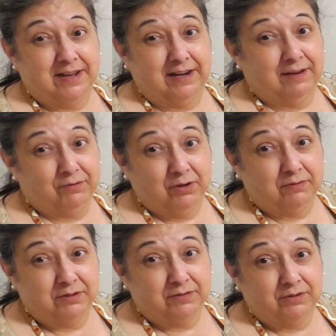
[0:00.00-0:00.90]

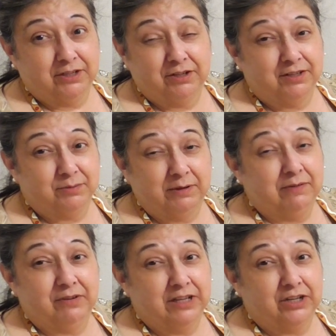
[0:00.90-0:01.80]
leftovers for dinner because we
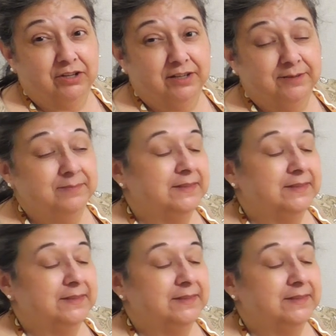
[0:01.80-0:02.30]
didn't feel like cooking.